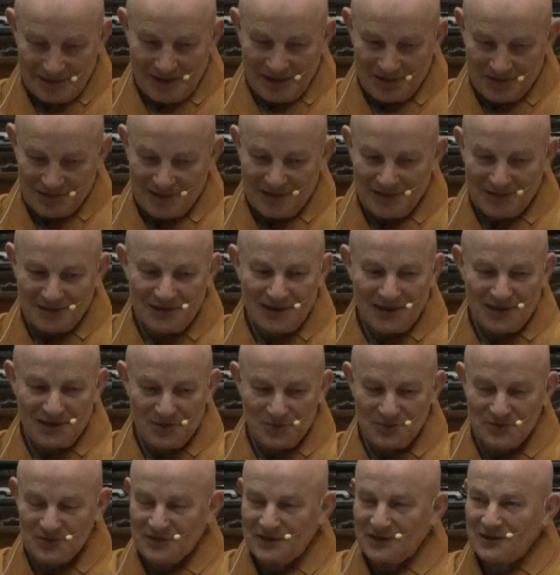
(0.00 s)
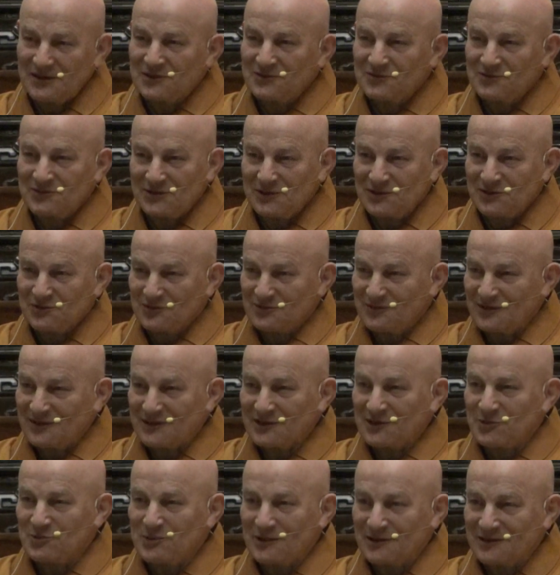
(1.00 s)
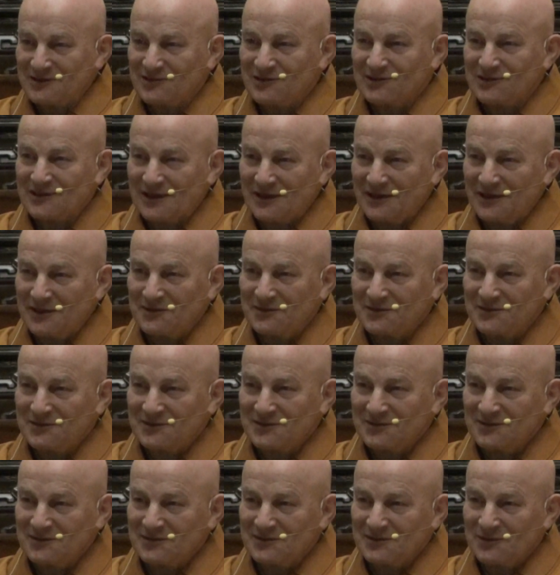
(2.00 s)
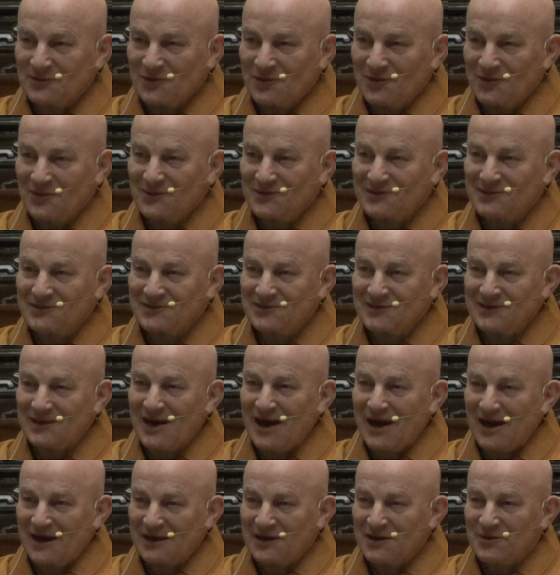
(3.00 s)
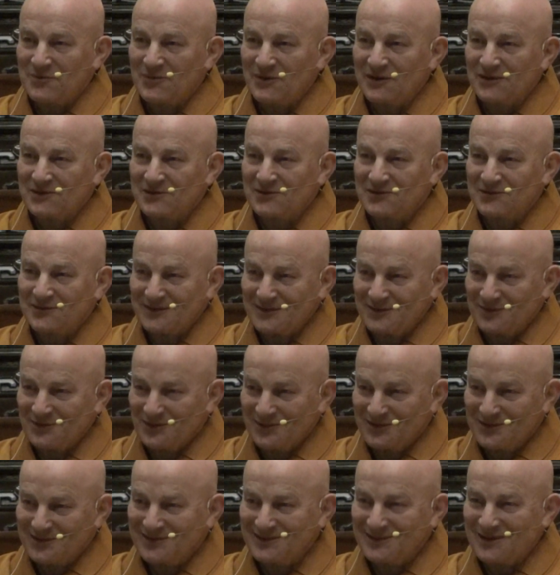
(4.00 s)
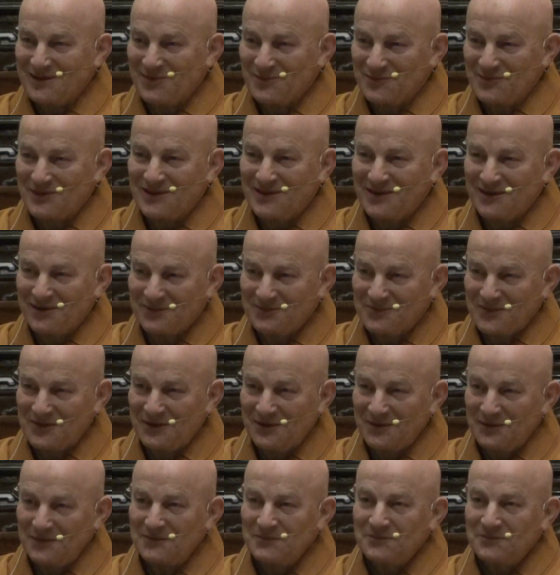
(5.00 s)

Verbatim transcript: Asanga himself is very well trained in all the agamas, in all the abhidharma,